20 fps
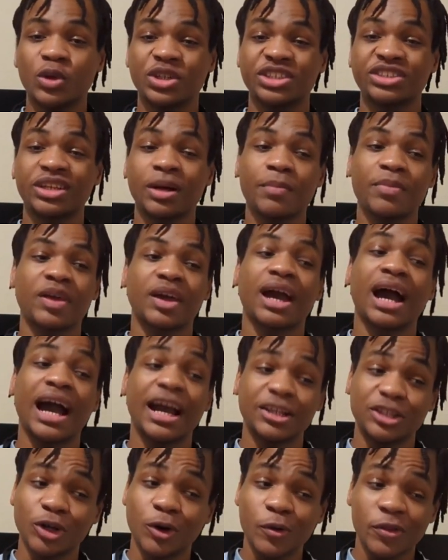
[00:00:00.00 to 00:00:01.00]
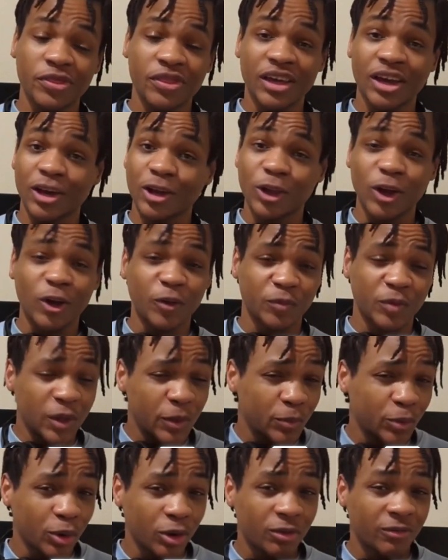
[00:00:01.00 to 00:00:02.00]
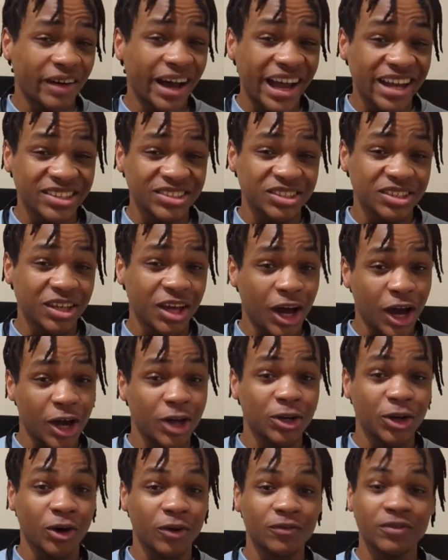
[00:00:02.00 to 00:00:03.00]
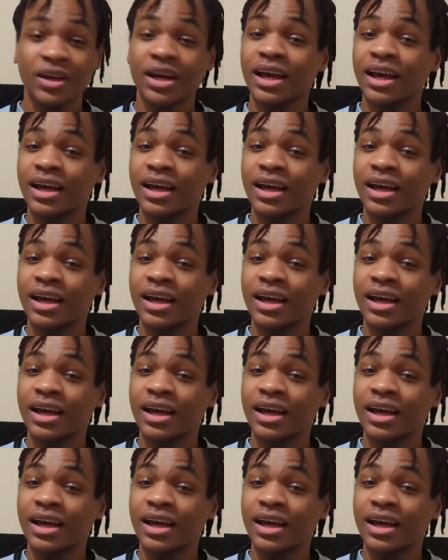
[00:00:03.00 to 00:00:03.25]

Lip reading: which is something I don't think a lot of people have actually heard of.